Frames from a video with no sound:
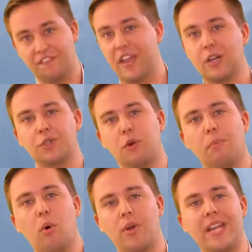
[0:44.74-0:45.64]
failed to
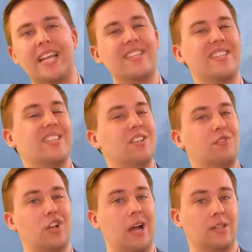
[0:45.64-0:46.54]
report an instance of
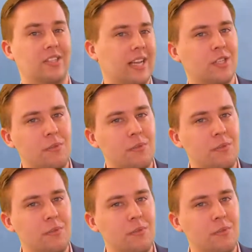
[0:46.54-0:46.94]
child sex